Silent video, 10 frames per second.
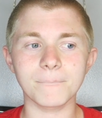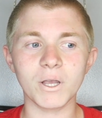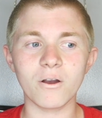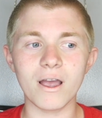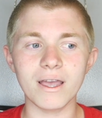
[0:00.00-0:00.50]

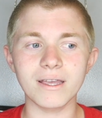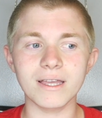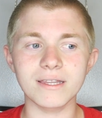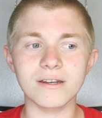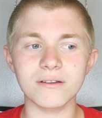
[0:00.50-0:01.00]
crying.
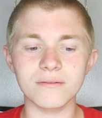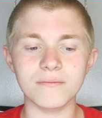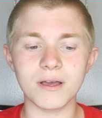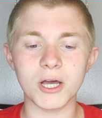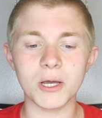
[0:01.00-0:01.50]
And then
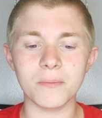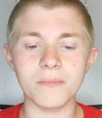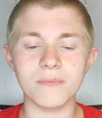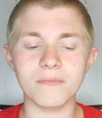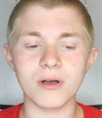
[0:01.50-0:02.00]

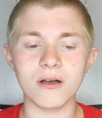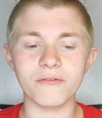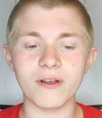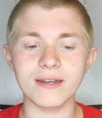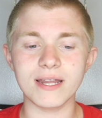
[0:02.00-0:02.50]
a
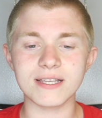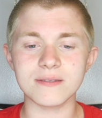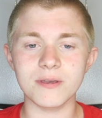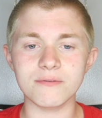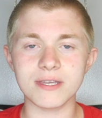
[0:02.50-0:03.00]
friend next
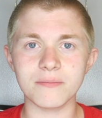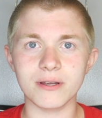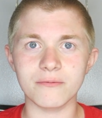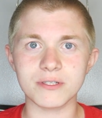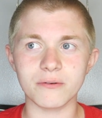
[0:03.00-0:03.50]
to me was like,
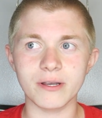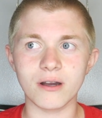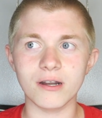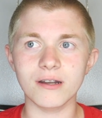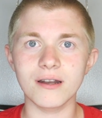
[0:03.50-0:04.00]
Brandon, what's going
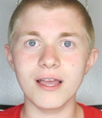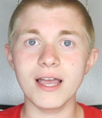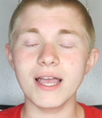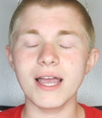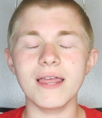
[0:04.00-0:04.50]
on?
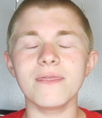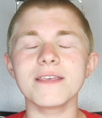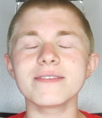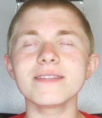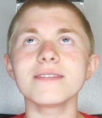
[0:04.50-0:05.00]
And
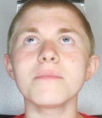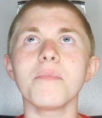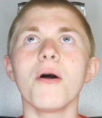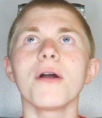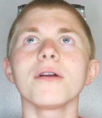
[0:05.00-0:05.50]
this is the
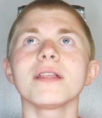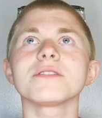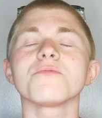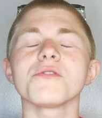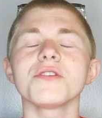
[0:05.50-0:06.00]
part
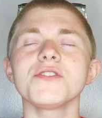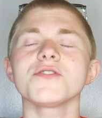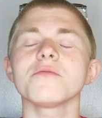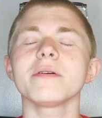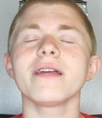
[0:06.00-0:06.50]
that's really
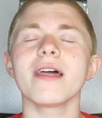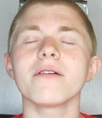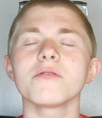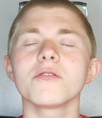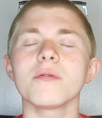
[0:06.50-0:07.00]
stupid, and I
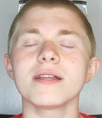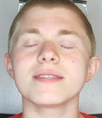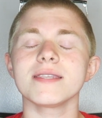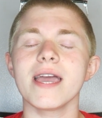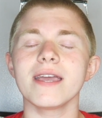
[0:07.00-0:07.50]
regret
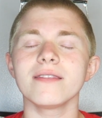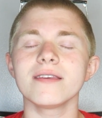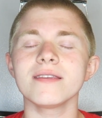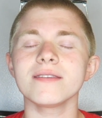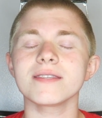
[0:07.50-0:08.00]
saying
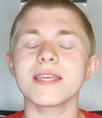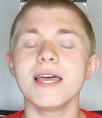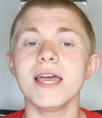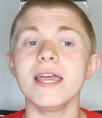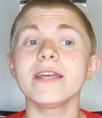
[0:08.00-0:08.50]
this,
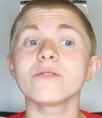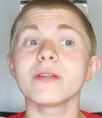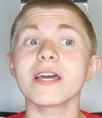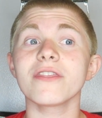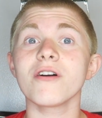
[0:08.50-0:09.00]
is
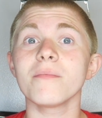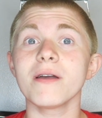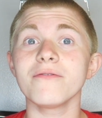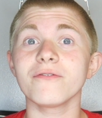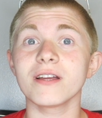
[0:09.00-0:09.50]
when I thought
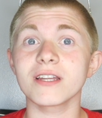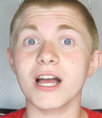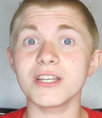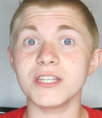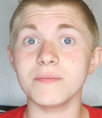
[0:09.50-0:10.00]
my friend
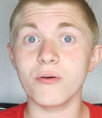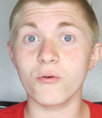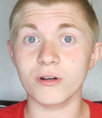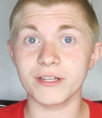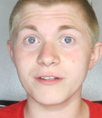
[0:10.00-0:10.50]
got
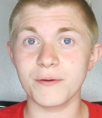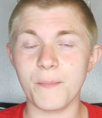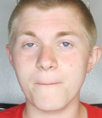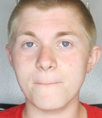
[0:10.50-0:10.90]
deported